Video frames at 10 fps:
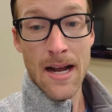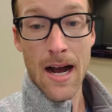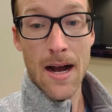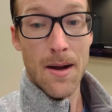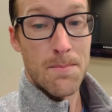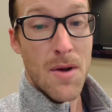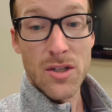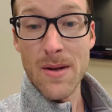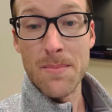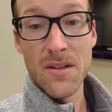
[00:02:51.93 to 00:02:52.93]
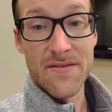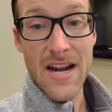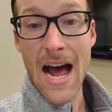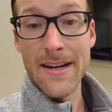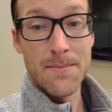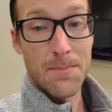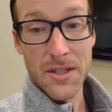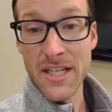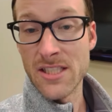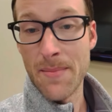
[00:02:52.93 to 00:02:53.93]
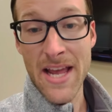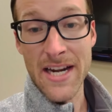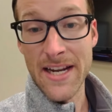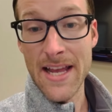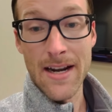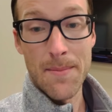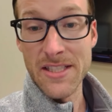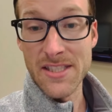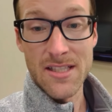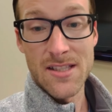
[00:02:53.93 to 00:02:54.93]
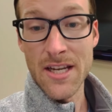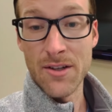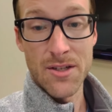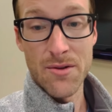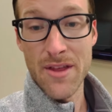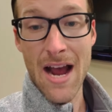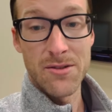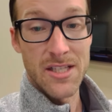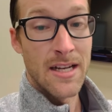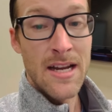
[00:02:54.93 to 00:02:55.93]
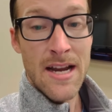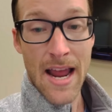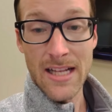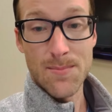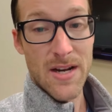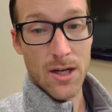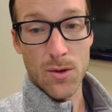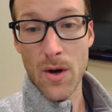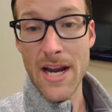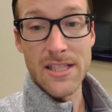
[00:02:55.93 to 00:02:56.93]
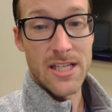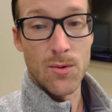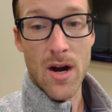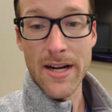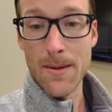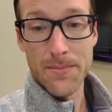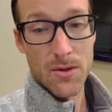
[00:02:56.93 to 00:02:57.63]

uh, most people have not participated in i mean since the year 2000, it's been a crazy run up.